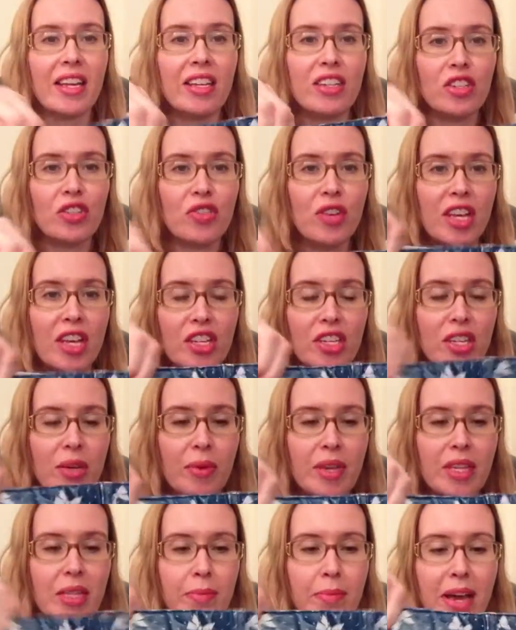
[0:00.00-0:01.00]
of stretchy
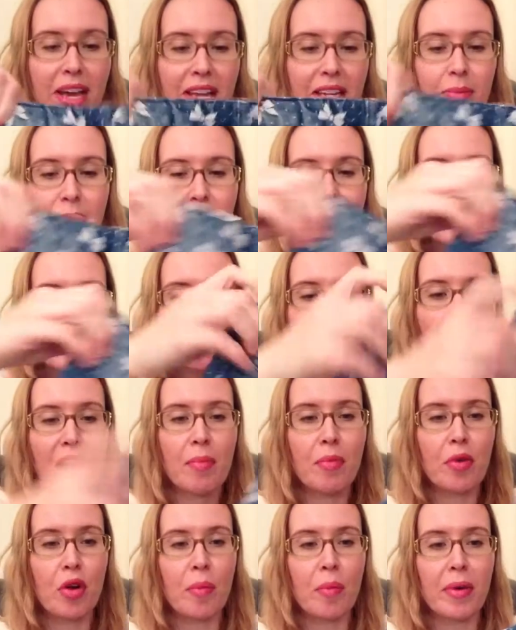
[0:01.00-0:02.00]
waistband, but these are
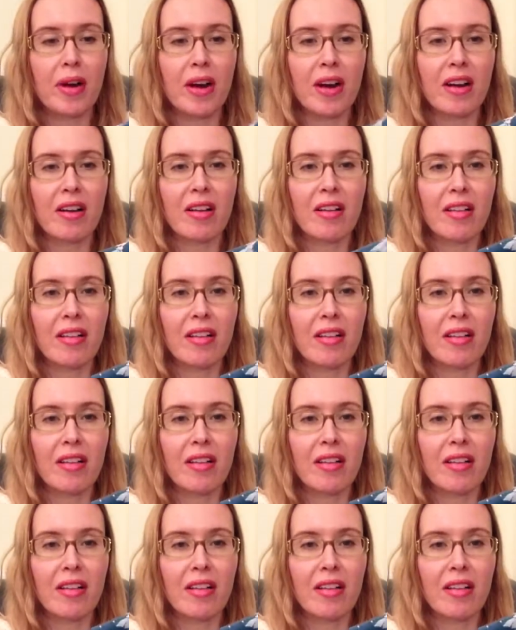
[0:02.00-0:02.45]
proper